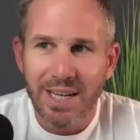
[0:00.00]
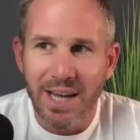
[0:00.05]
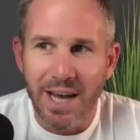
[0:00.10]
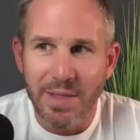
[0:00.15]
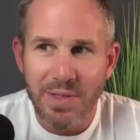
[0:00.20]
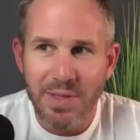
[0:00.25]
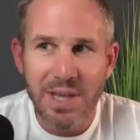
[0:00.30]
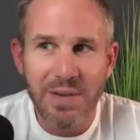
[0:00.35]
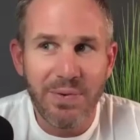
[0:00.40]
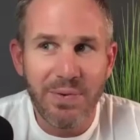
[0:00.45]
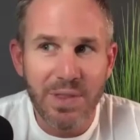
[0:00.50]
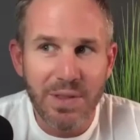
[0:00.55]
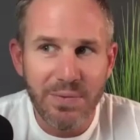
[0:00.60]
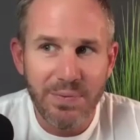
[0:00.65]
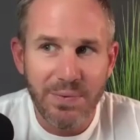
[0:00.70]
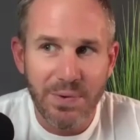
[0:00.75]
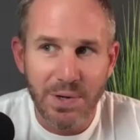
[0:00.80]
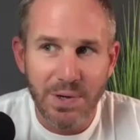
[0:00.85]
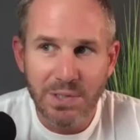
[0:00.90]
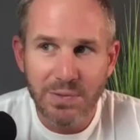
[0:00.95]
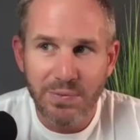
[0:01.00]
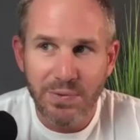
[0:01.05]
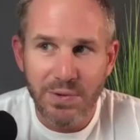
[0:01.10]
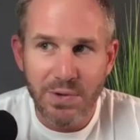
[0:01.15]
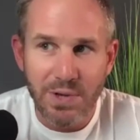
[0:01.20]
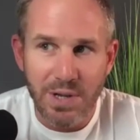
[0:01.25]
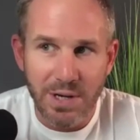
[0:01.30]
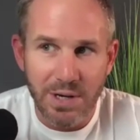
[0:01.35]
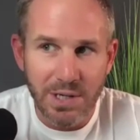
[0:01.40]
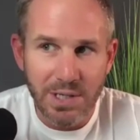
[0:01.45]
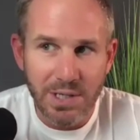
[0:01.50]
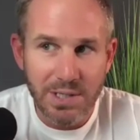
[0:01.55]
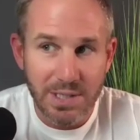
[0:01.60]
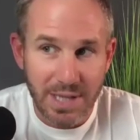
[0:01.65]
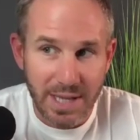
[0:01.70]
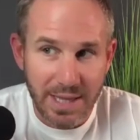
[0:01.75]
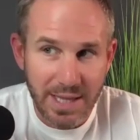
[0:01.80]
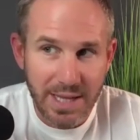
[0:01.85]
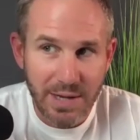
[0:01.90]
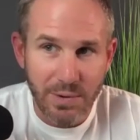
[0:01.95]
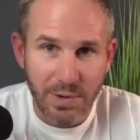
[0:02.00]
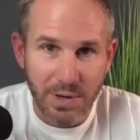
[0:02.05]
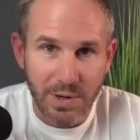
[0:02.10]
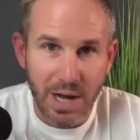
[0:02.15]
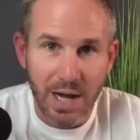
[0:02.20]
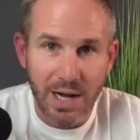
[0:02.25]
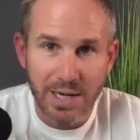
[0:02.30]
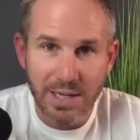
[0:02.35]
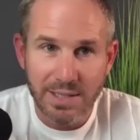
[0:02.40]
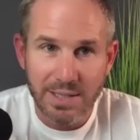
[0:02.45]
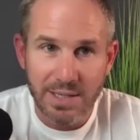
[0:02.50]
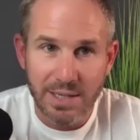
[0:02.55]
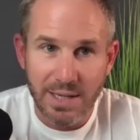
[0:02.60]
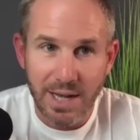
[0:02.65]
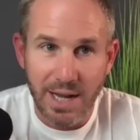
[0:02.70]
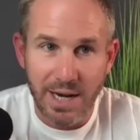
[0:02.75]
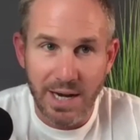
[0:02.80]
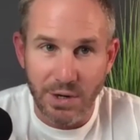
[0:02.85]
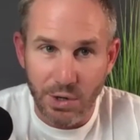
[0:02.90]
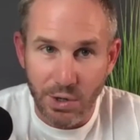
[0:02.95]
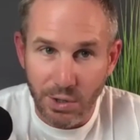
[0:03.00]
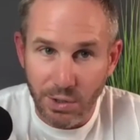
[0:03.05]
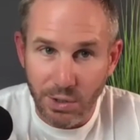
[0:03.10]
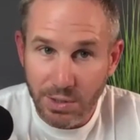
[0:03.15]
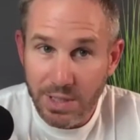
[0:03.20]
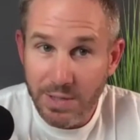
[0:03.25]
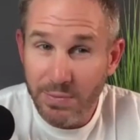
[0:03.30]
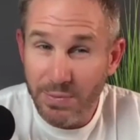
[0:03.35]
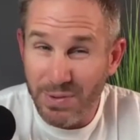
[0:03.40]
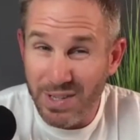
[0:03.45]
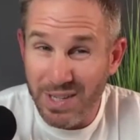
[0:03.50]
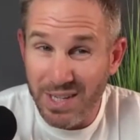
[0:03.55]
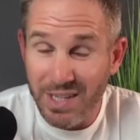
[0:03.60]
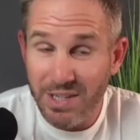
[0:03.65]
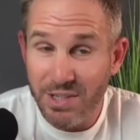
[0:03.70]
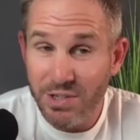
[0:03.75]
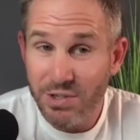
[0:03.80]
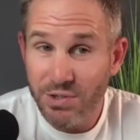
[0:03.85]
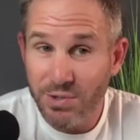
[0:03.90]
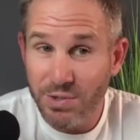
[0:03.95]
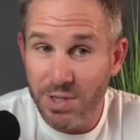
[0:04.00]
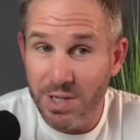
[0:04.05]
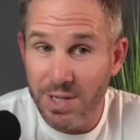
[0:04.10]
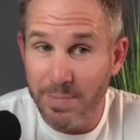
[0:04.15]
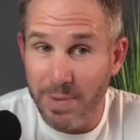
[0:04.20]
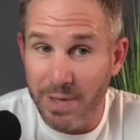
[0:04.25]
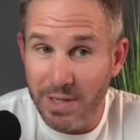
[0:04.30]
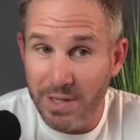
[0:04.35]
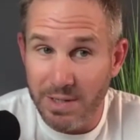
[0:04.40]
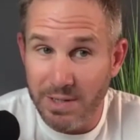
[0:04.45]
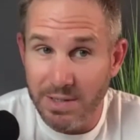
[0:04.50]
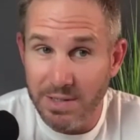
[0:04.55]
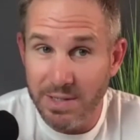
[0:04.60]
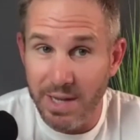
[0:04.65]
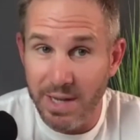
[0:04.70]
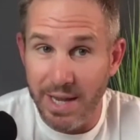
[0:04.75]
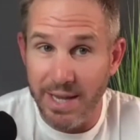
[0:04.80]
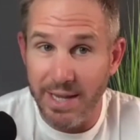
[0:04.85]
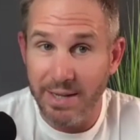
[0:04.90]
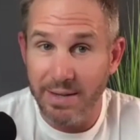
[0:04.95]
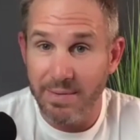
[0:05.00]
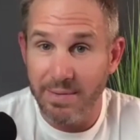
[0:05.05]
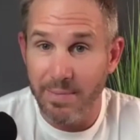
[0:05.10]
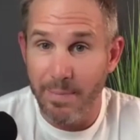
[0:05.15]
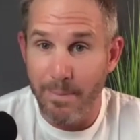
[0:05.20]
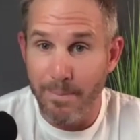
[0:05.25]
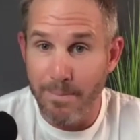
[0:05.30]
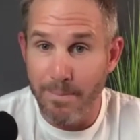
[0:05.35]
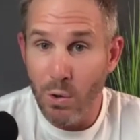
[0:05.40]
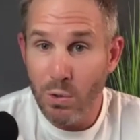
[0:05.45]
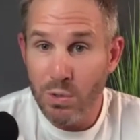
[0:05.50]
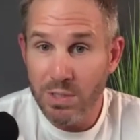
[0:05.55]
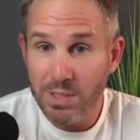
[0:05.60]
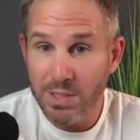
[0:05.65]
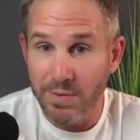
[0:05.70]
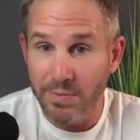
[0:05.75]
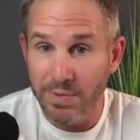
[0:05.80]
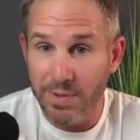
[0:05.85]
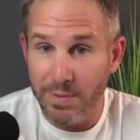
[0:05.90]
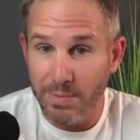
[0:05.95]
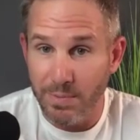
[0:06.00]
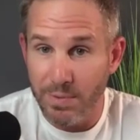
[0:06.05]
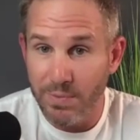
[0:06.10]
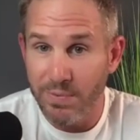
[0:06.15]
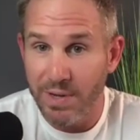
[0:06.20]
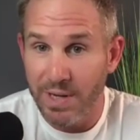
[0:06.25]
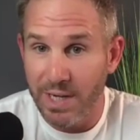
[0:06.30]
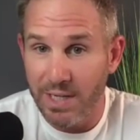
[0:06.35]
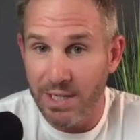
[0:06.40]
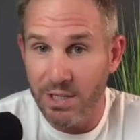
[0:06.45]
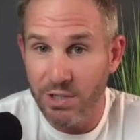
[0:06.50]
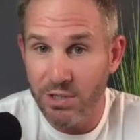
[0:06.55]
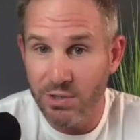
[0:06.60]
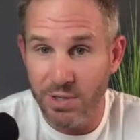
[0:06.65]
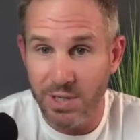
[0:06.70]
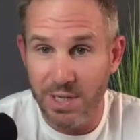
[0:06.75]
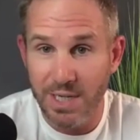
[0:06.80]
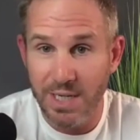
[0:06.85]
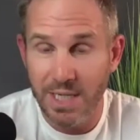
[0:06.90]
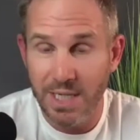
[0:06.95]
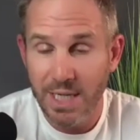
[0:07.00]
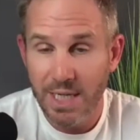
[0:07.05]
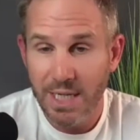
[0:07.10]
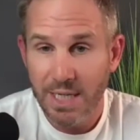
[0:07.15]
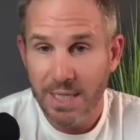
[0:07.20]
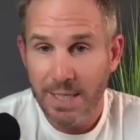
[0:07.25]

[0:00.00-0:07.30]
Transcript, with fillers: I think for the first few years, I think we were honestly kind of early for the industry because like most of the roofing industry